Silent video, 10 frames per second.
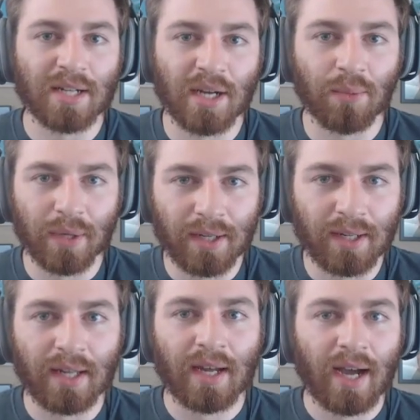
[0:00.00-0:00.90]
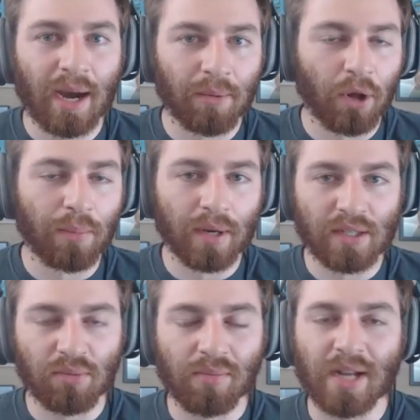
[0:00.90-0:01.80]
match, I will I will open a
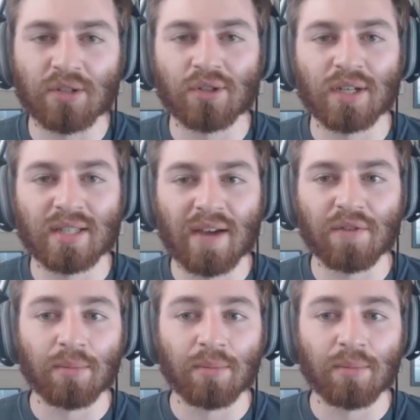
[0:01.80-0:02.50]
super magical chest after.